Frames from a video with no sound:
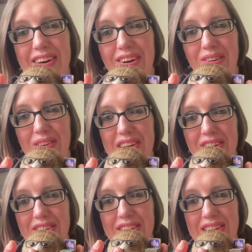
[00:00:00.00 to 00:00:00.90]
oh my
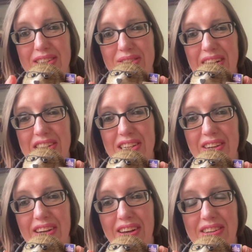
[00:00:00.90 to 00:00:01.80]
God, this was
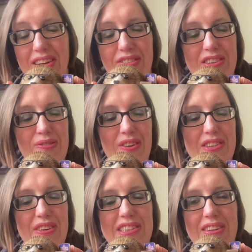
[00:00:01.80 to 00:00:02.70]
actually, I don't know if it's more
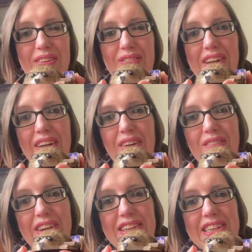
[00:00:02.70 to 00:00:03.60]
expensive than, but
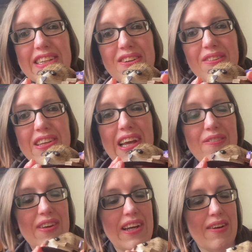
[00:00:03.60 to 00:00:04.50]
you can see it's got my name
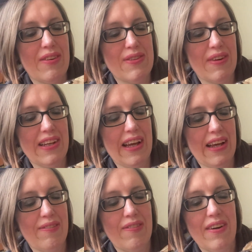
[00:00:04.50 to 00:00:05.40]
on it. Where's my name?